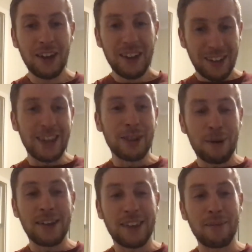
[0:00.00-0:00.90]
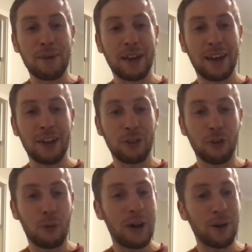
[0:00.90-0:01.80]
in the pandemic I
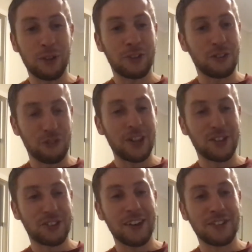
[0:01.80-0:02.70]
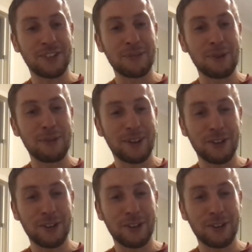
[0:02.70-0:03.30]
thought, wow, this is really sexy to me because